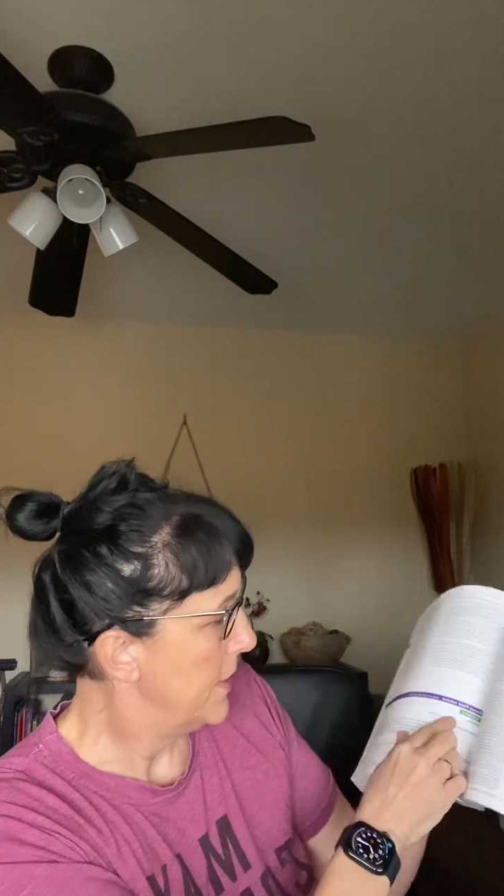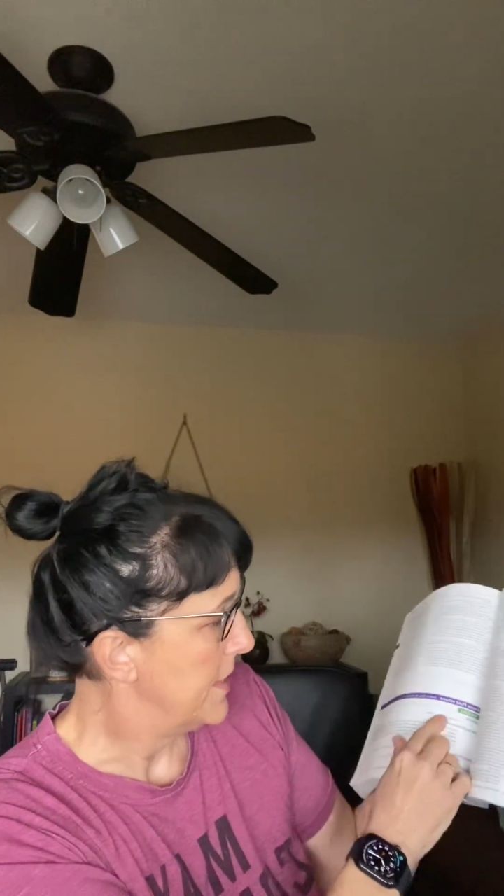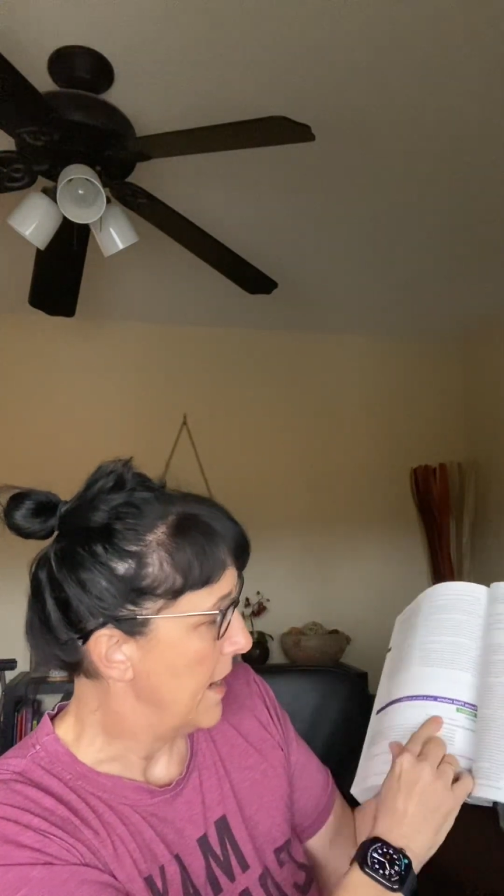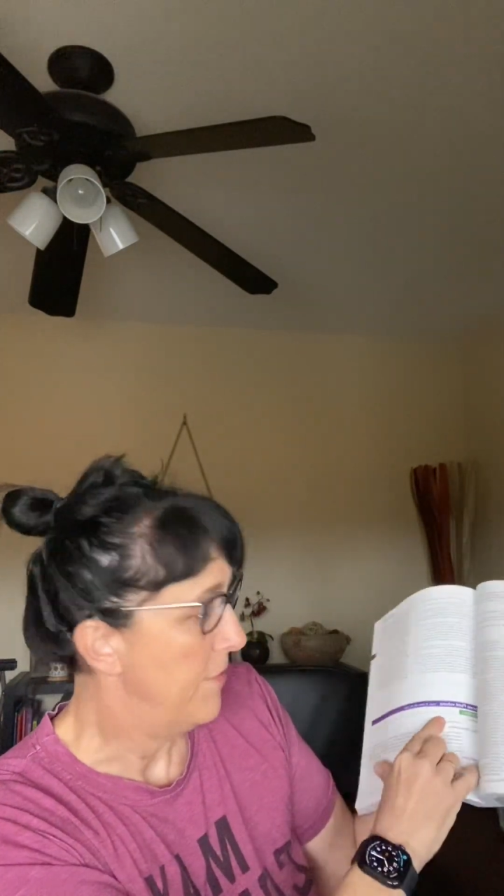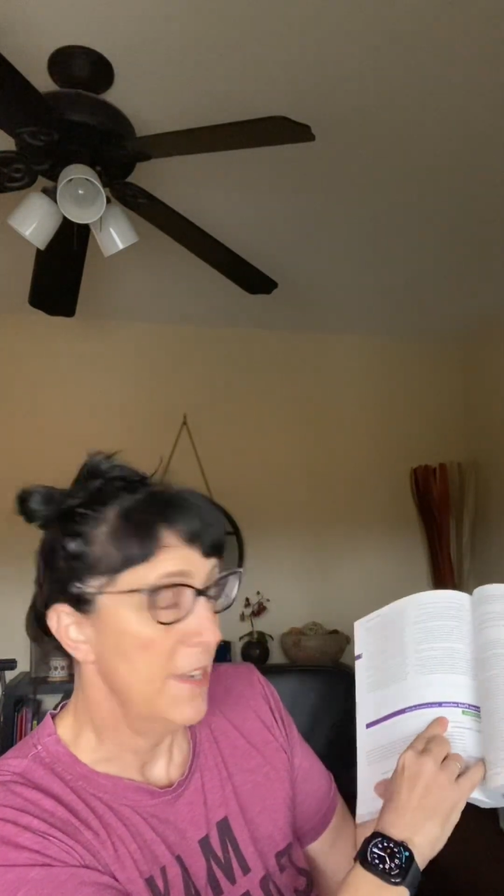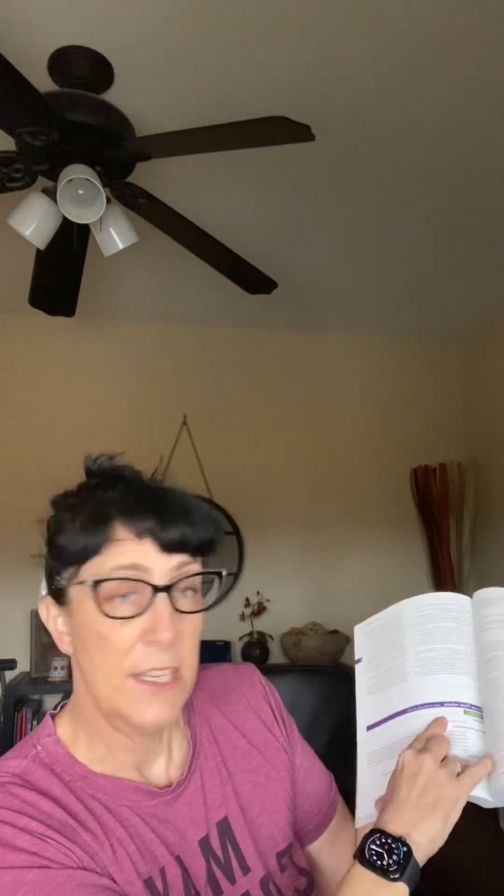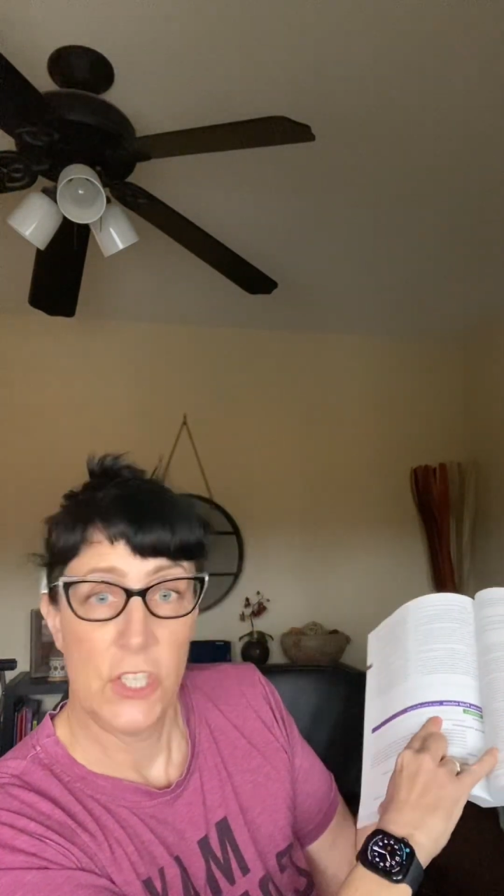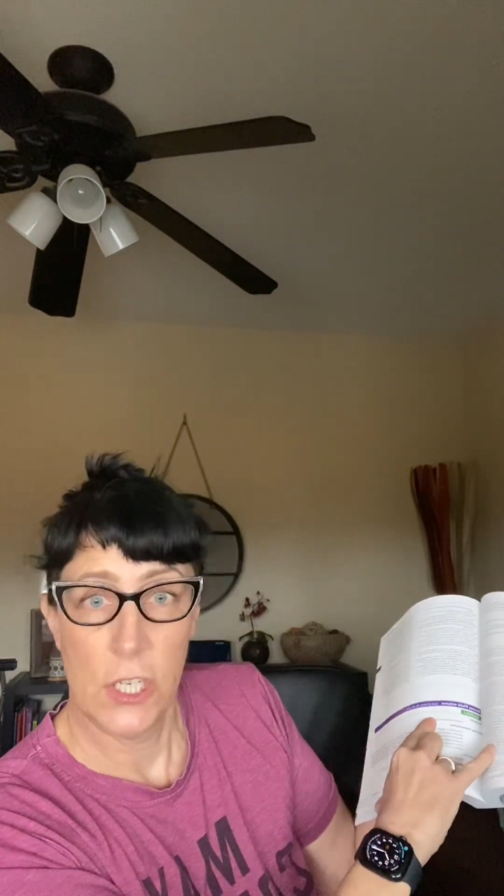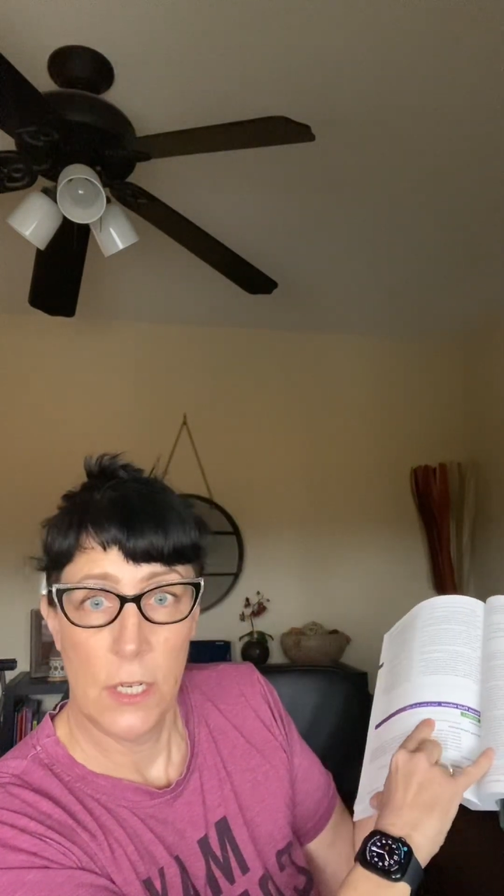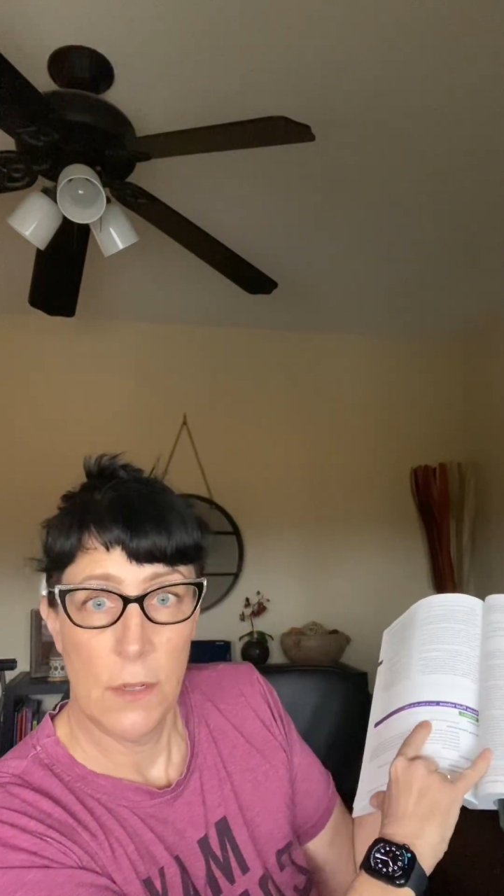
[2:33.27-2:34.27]

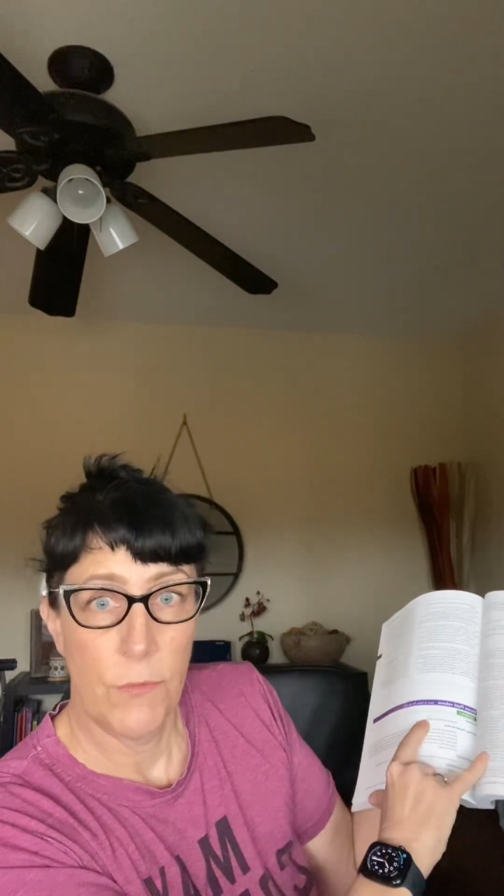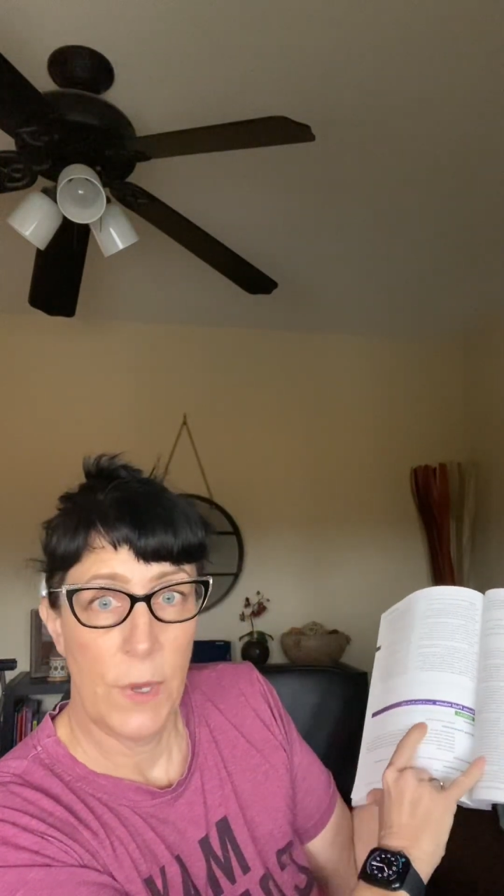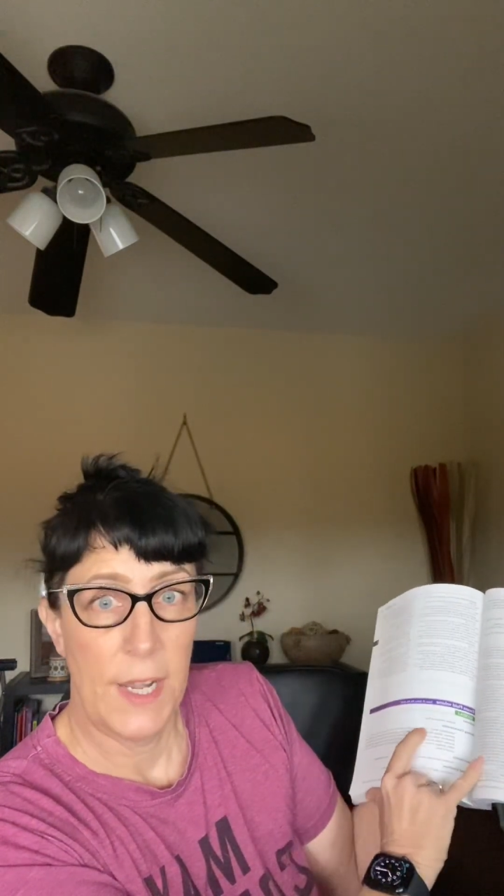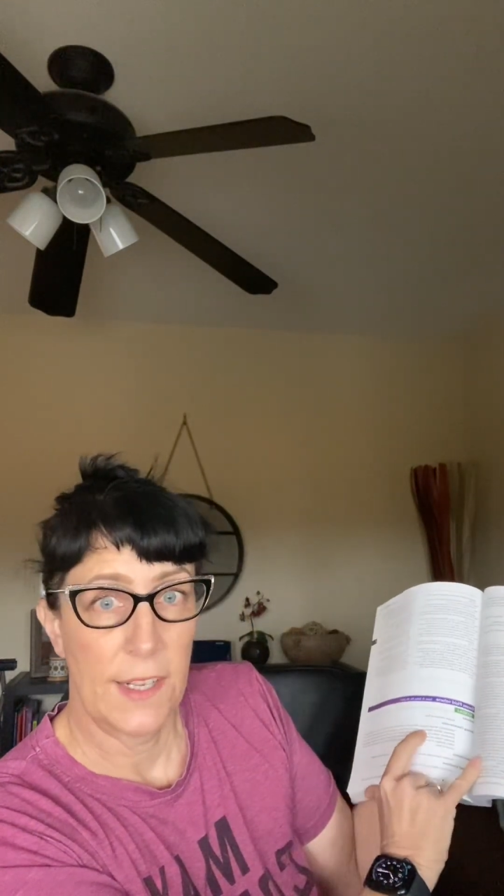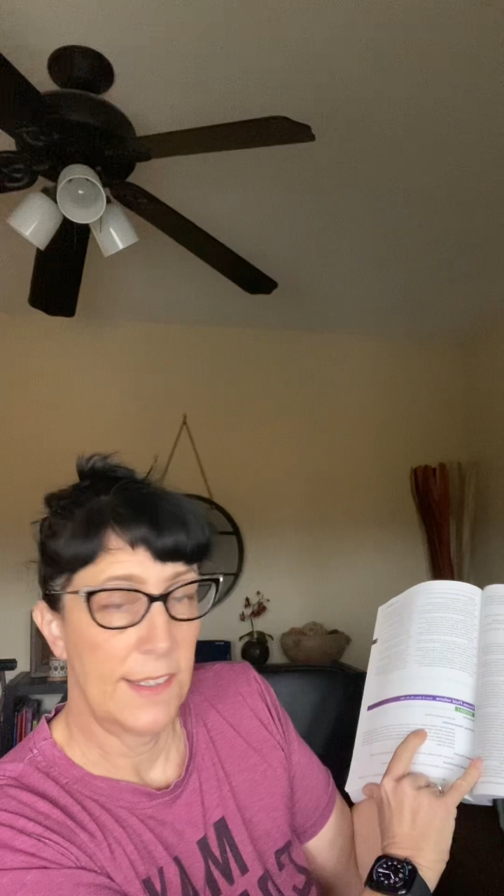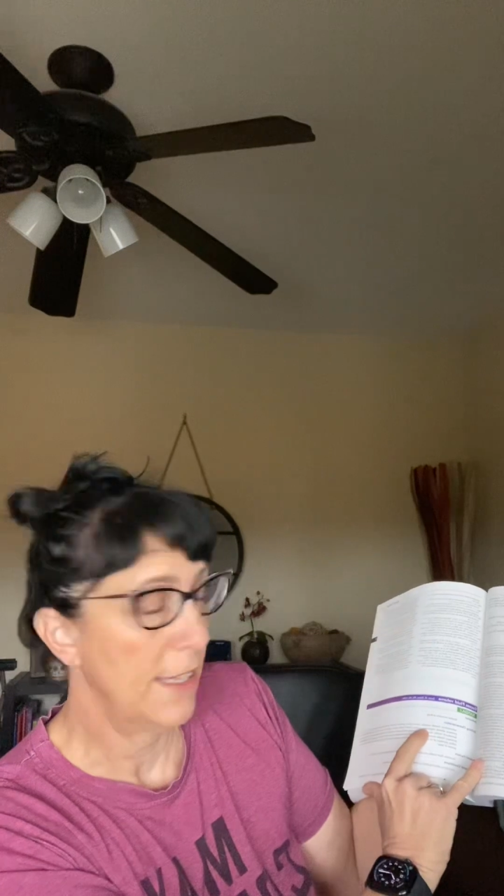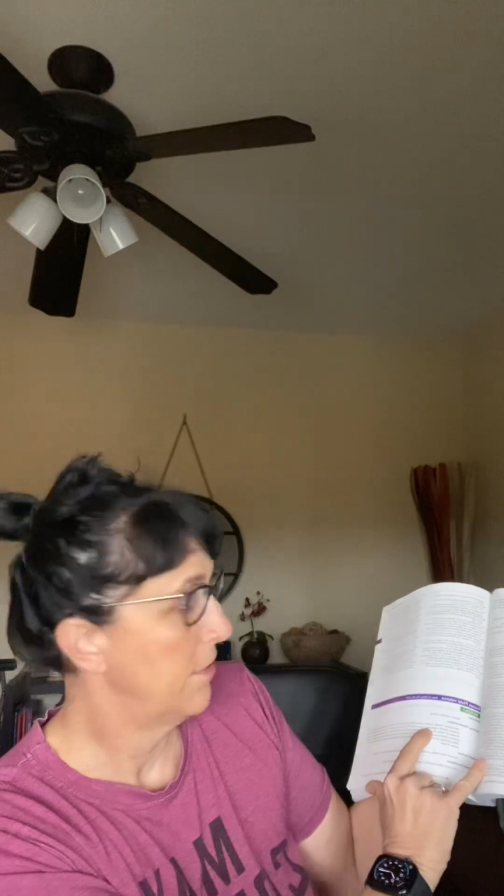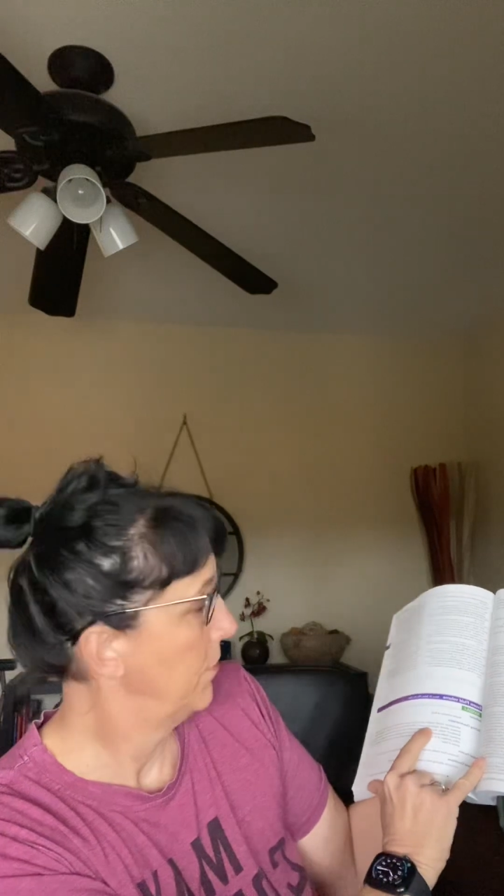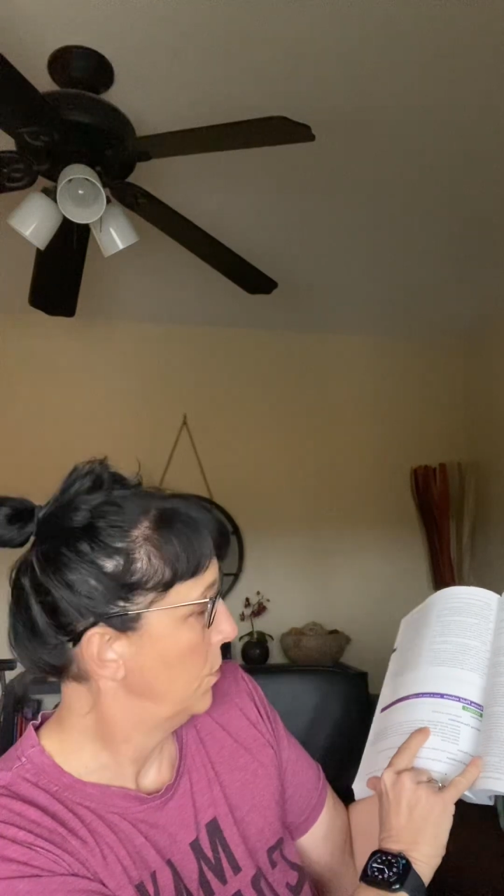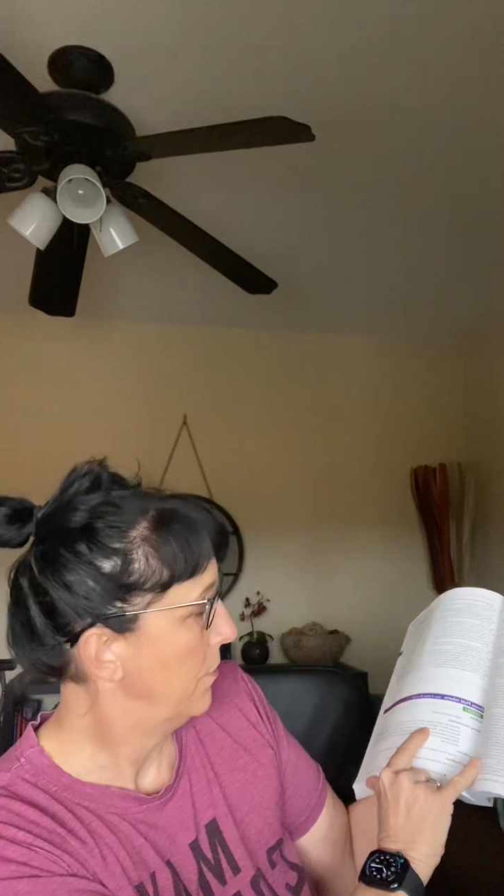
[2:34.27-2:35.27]
definition of what excess fluid